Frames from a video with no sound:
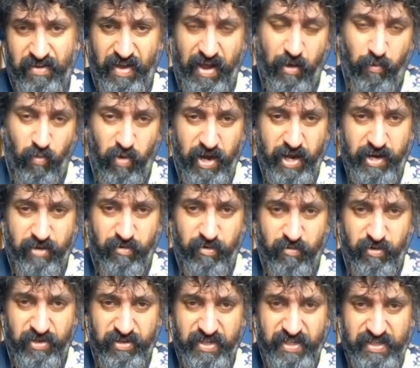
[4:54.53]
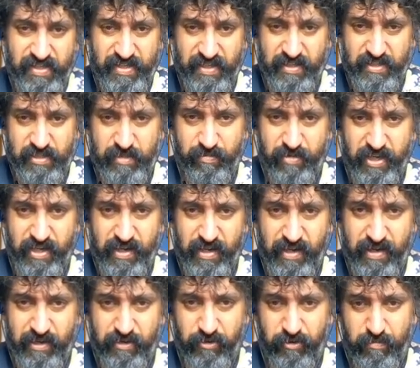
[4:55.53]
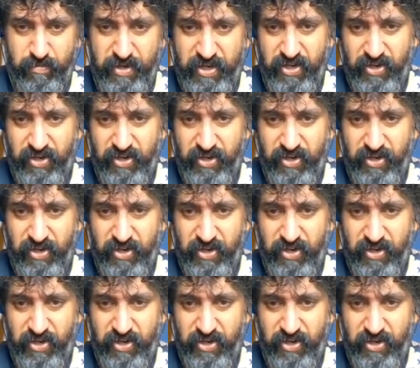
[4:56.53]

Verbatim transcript: Now, why do we want these things to be uh, good?